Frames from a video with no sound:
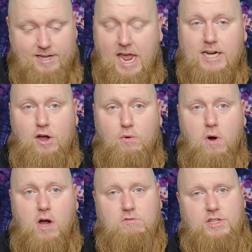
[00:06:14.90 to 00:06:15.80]
Can't go
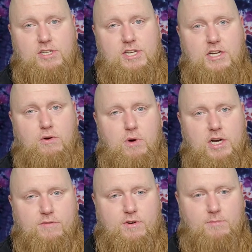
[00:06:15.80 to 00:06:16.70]
wrong with a single
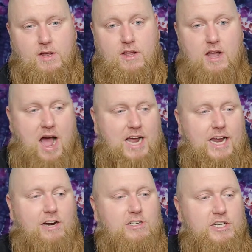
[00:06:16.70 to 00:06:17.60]
one of them. I
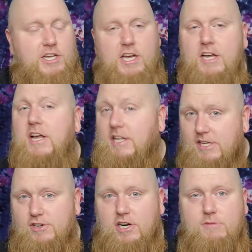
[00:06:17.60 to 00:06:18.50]
guarantee you,
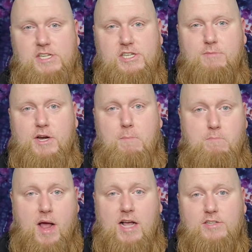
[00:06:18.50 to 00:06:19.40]
these are going to be some of your
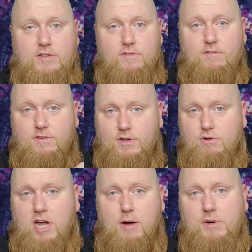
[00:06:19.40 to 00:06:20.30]
best
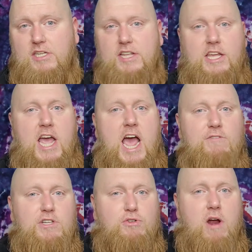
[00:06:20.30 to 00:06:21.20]
new companies that you
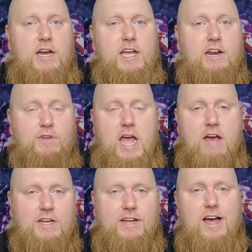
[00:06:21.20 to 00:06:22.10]
haven't tried yet if you
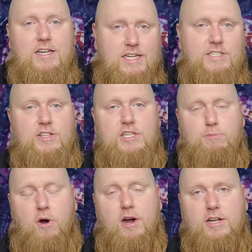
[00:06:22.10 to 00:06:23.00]
haven't gotten into these
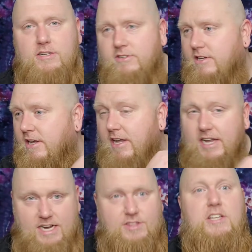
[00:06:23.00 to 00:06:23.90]
products
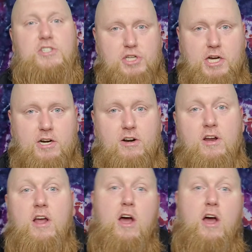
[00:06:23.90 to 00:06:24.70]
in this year.